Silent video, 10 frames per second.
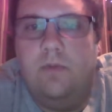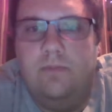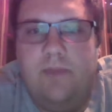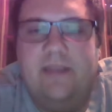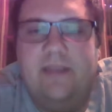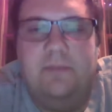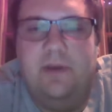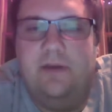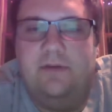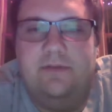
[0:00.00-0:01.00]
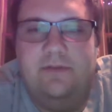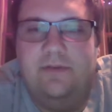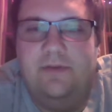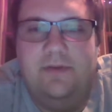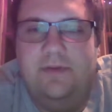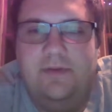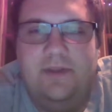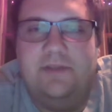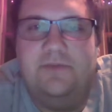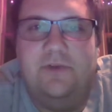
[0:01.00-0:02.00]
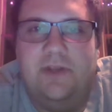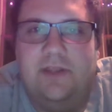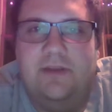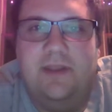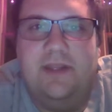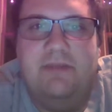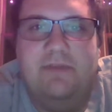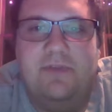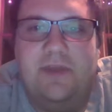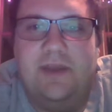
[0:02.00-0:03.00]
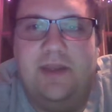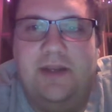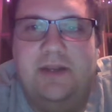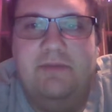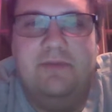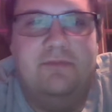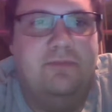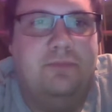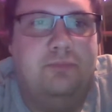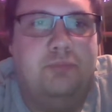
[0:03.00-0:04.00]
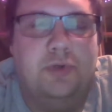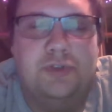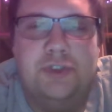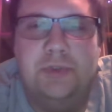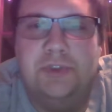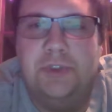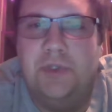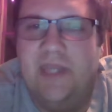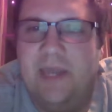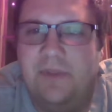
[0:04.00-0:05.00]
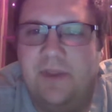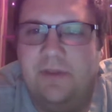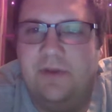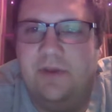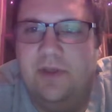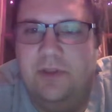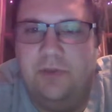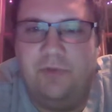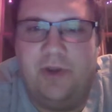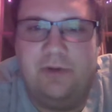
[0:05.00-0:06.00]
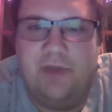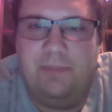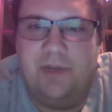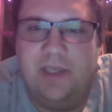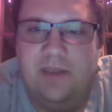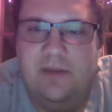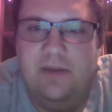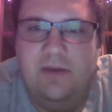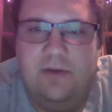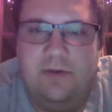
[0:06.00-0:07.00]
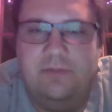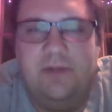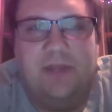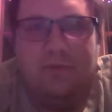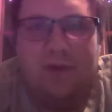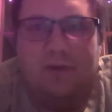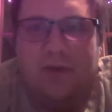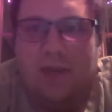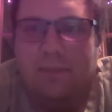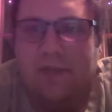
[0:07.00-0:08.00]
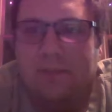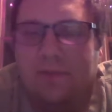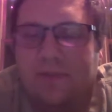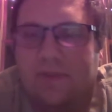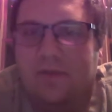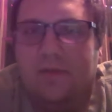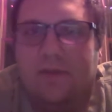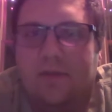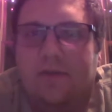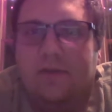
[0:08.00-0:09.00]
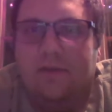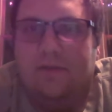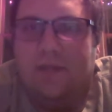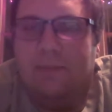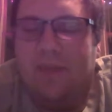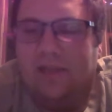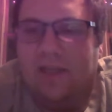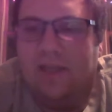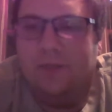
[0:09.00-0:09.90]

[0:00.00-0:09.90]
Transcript: Magnum. Oh, that's funny. I didn't even put two and two together. They're the rental company, not the rental company, but they make a lot of